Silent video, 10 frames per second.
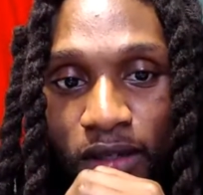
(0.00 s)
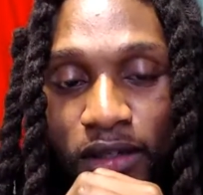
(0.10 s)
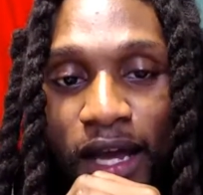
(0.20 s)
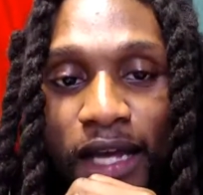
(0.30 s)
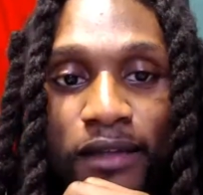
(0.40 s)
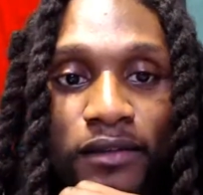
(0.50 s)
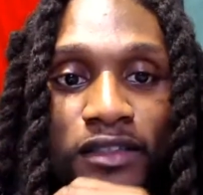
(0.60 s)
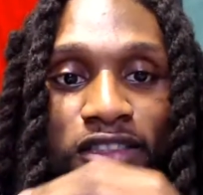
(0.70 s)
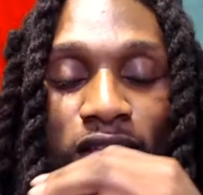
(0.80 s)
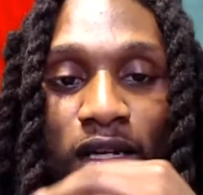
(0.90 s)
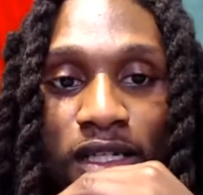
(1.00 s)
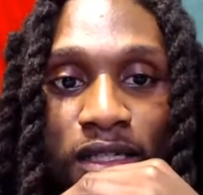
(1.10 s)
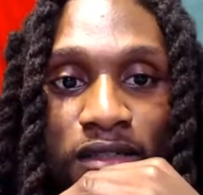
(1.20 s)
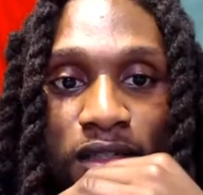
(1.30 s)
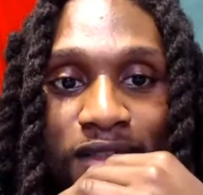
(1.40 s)
Like the
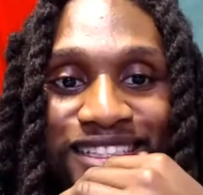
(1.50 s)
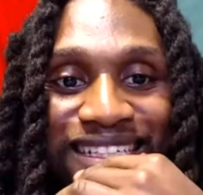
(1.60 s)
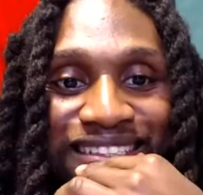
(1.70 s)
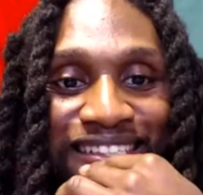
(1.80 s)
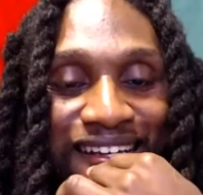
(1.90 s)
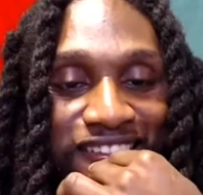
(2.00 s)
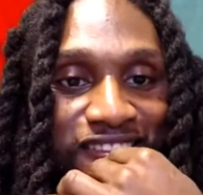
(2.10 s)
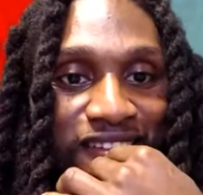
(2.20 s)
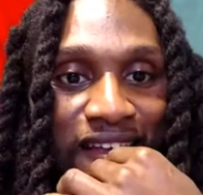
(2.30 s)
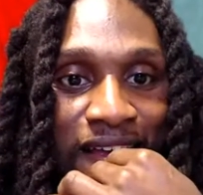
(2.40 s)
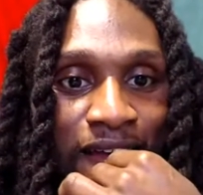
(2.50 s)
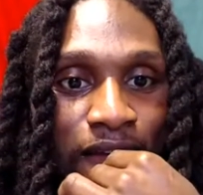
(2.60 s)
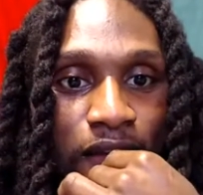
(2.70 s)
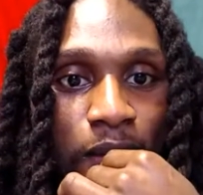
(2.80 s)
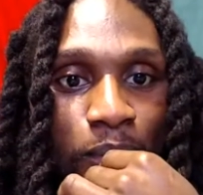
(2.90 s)
studies suggest that